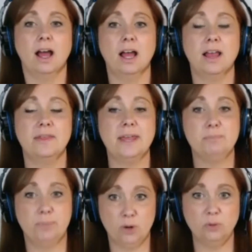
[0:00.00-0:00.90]
they
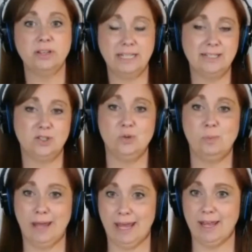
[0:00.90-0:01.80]
both need to
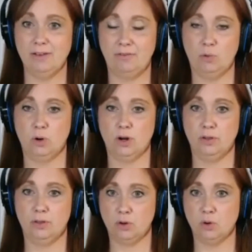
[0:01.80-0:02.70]
pay for
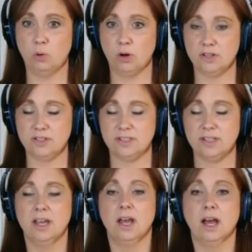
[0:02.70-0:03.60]
the course.
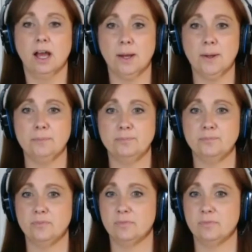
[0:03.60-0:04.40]
You're